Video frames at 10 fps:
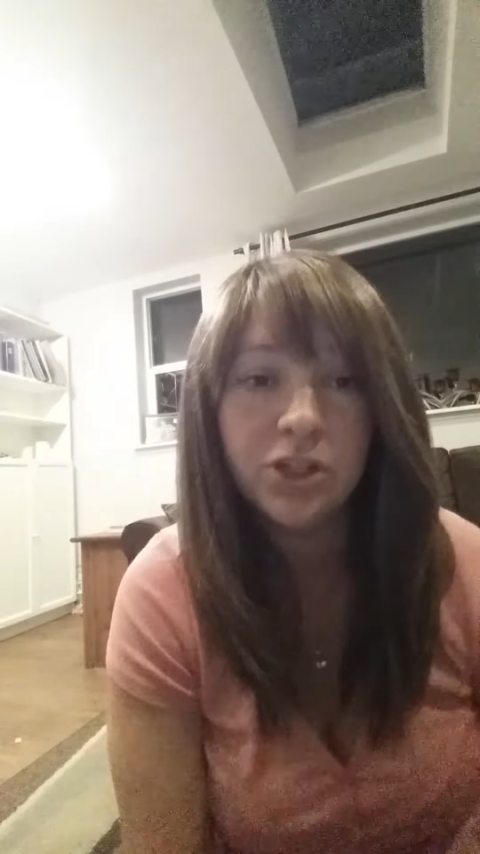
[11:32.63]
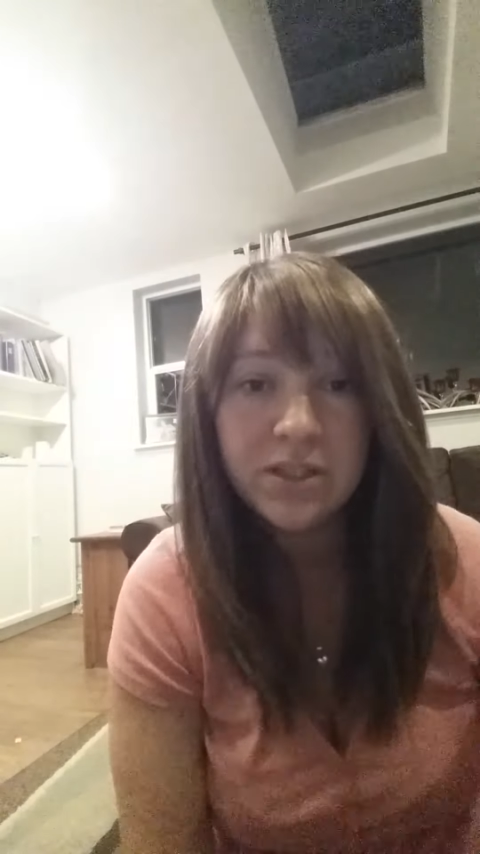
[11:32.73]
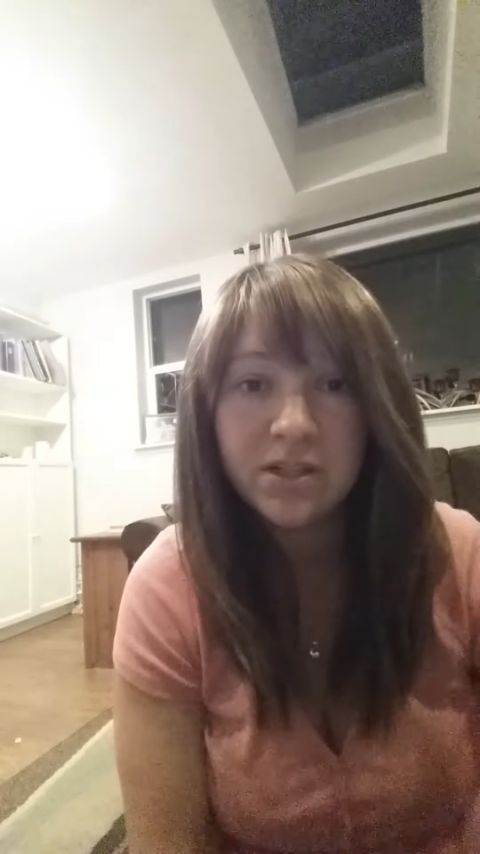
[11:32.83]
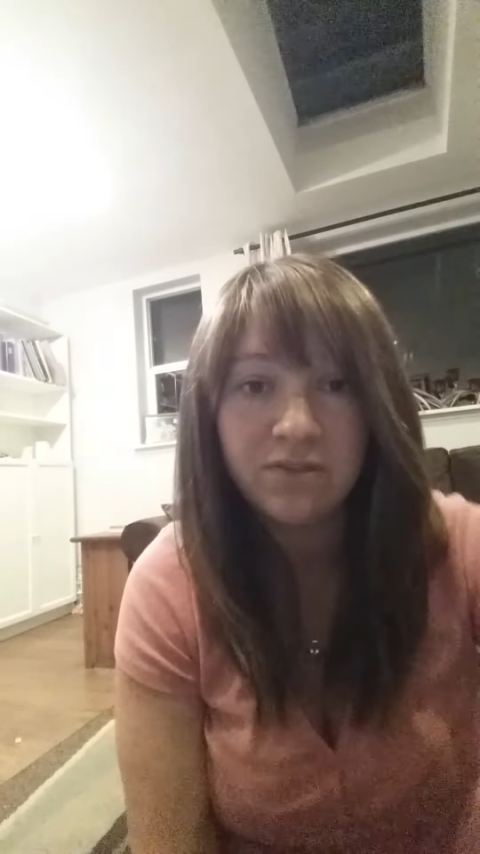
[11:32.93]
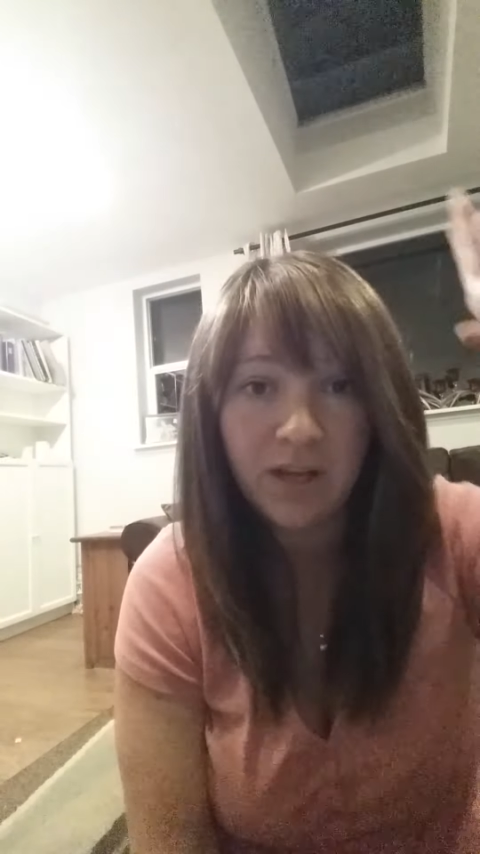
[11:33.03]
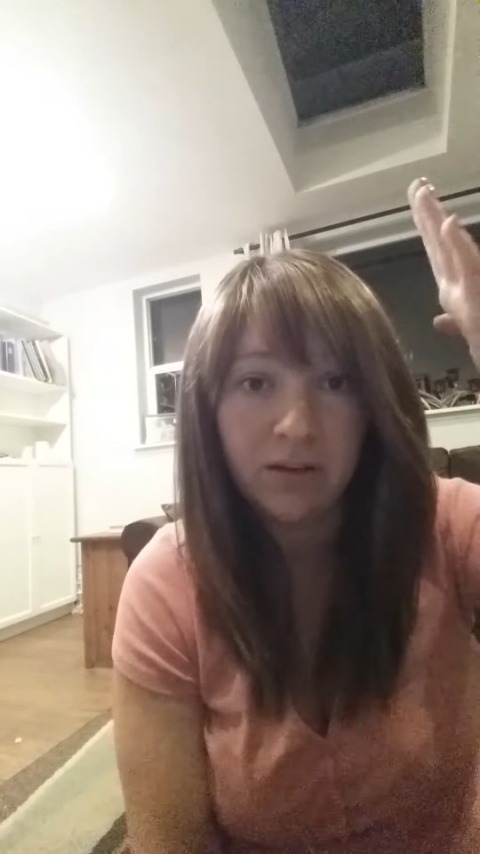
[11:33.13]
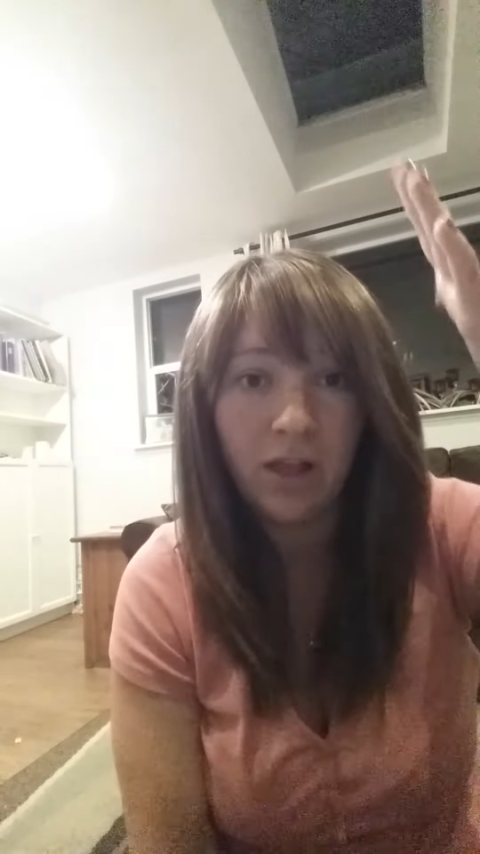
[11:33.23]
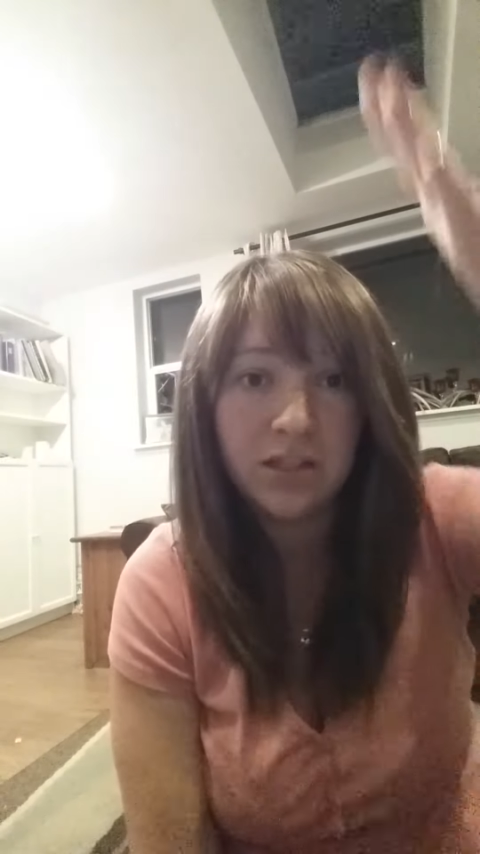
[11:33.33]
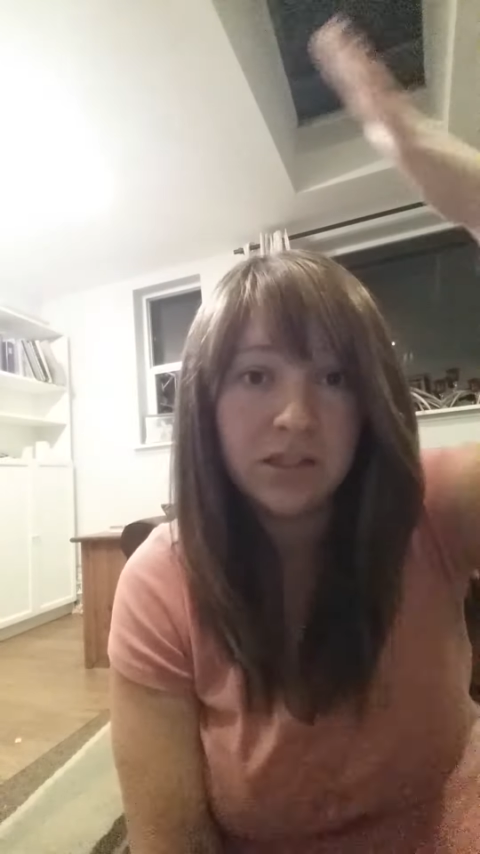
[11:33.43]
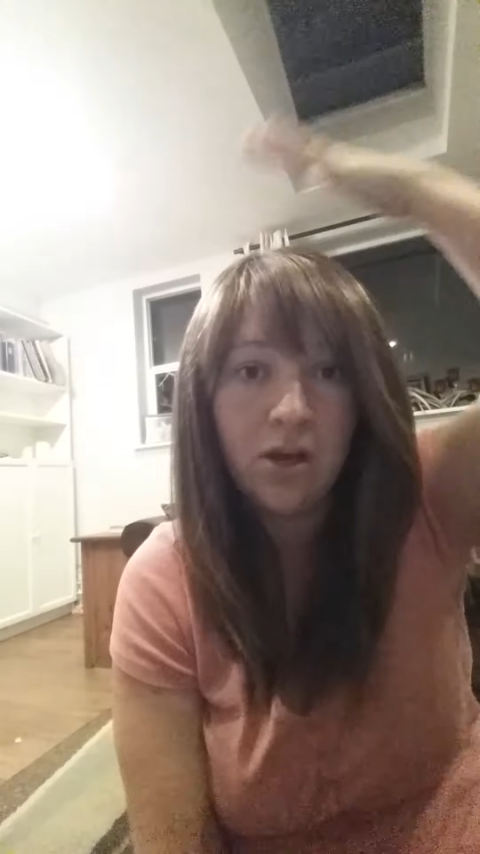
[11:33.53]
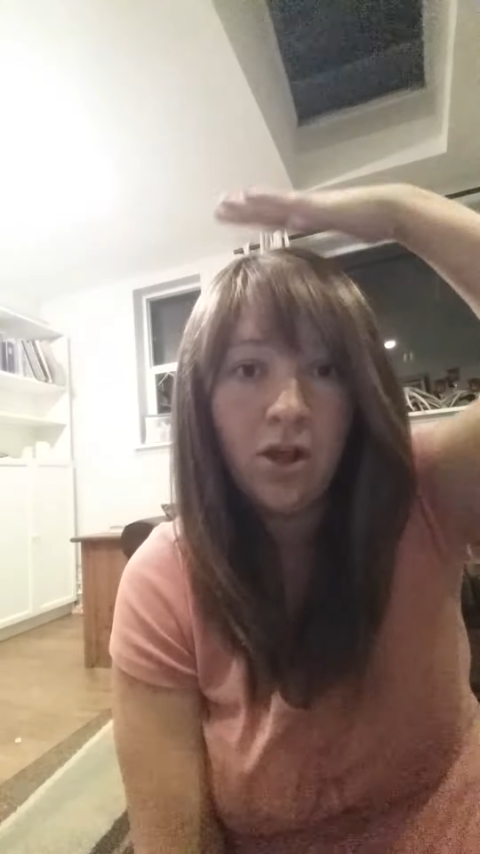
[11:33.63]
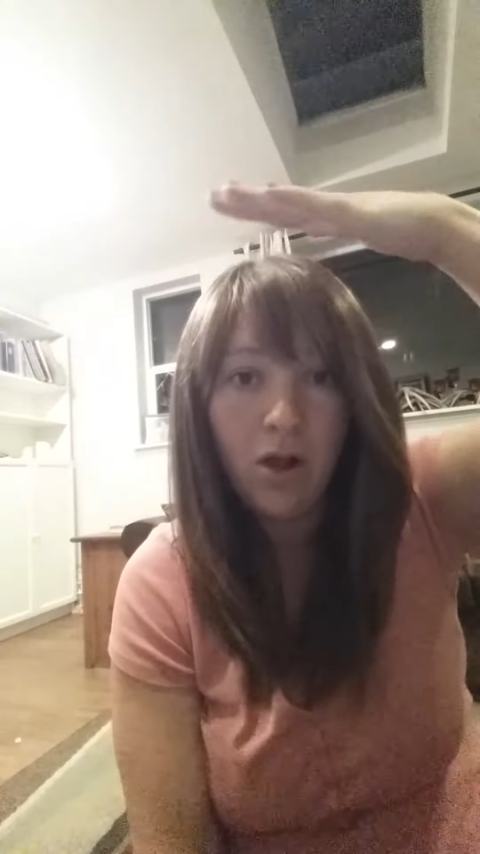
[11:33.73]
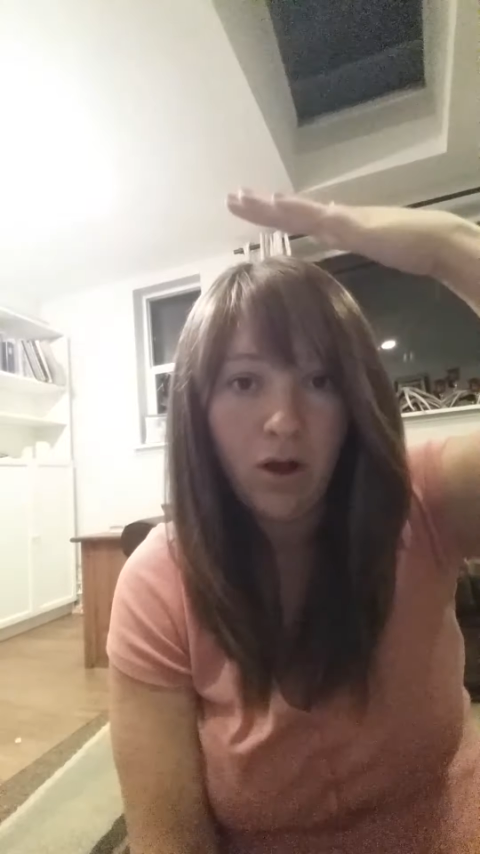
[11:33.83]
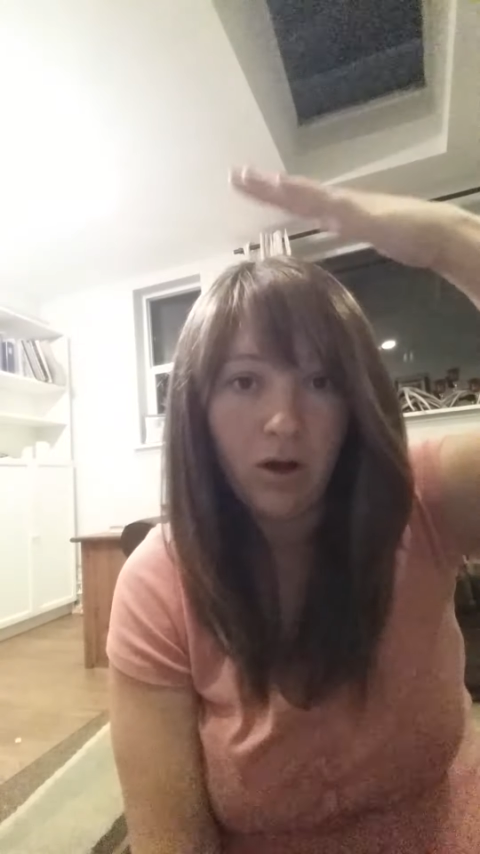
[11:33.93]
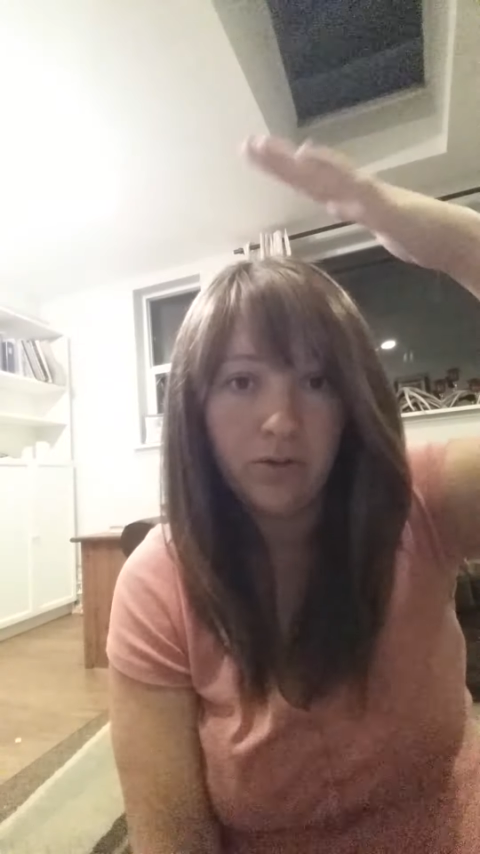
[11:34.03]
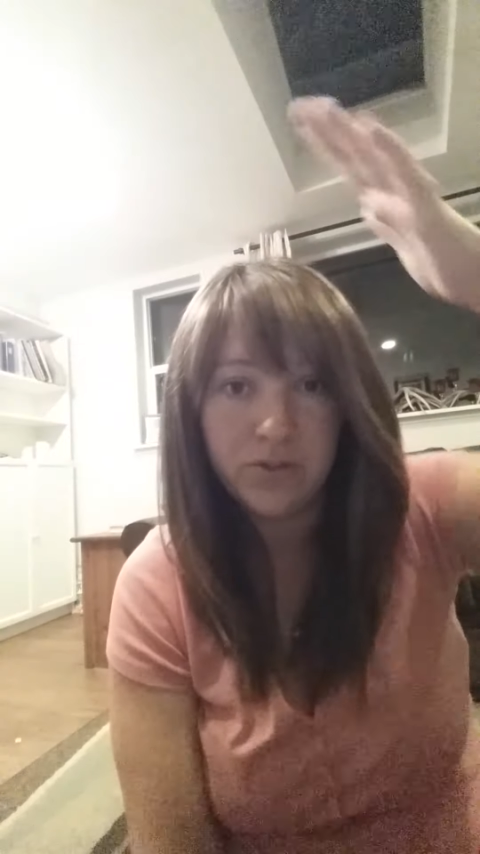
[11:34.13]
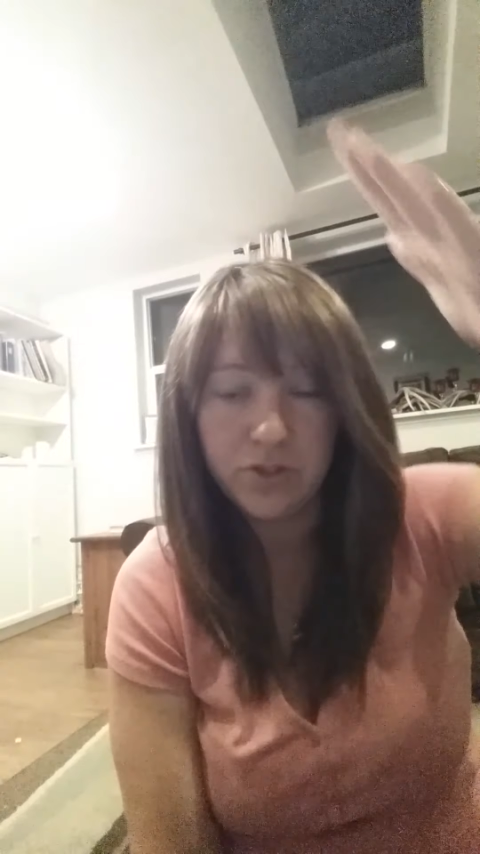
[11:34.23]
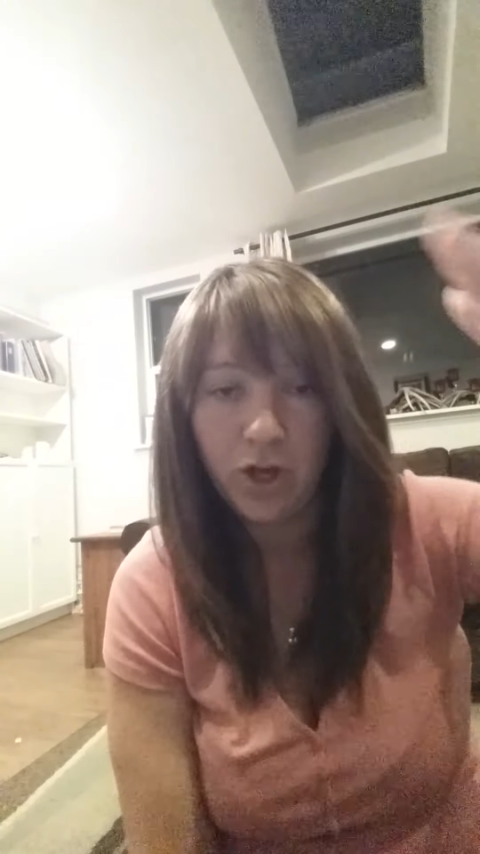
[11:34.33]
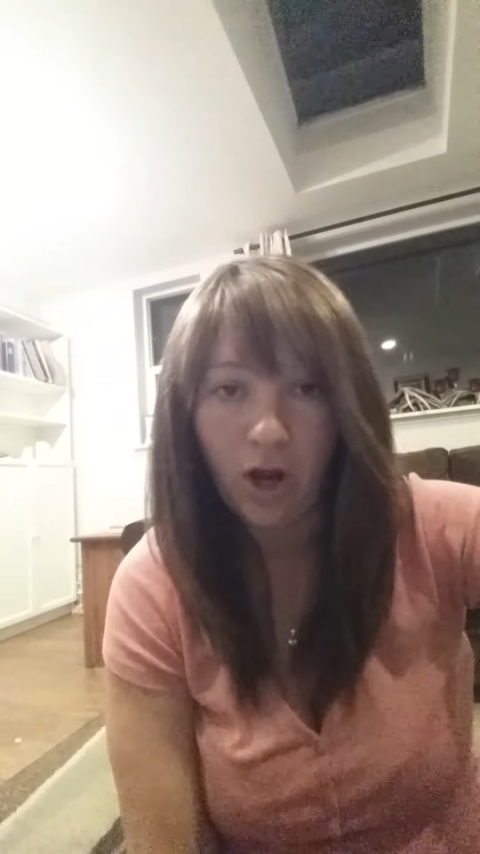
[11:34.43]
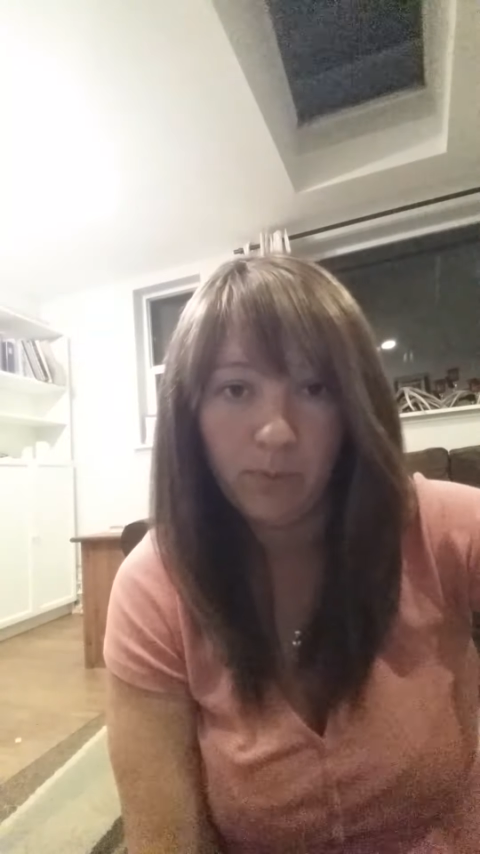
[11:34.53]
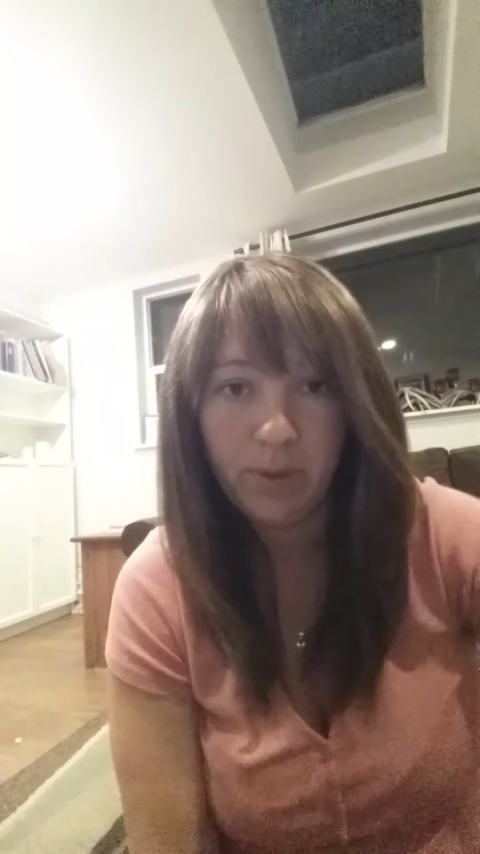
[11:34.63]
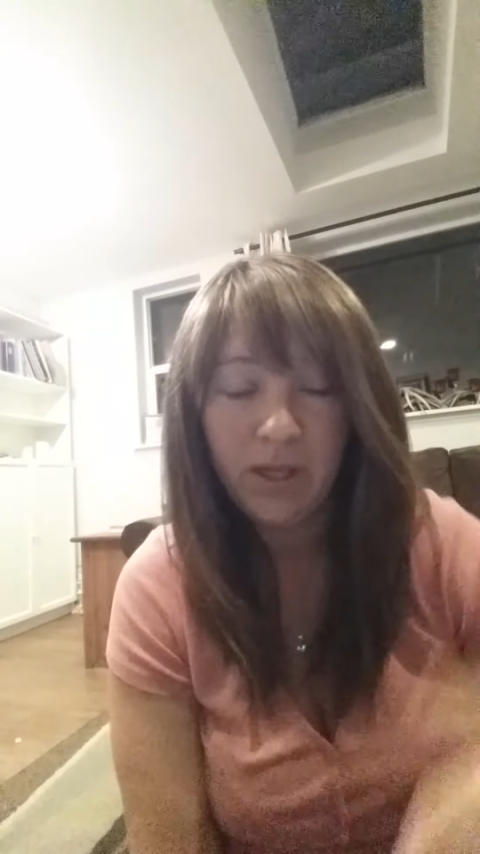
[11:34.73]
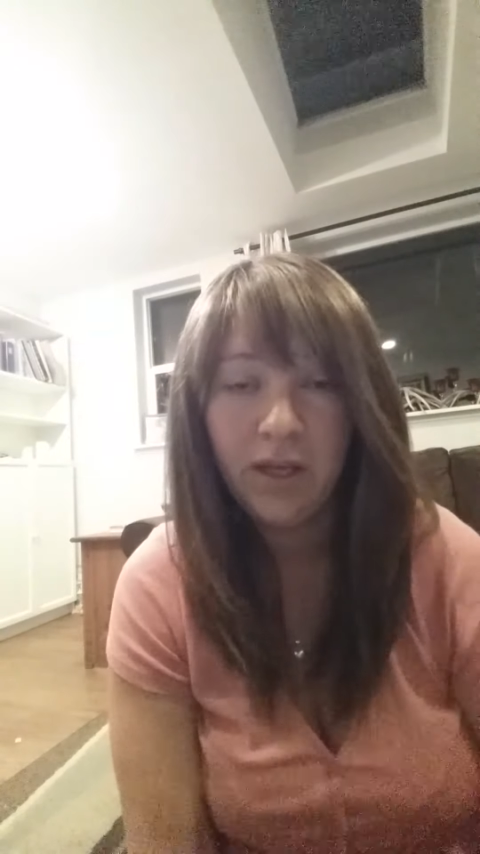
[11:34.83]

just have hair loss on the top.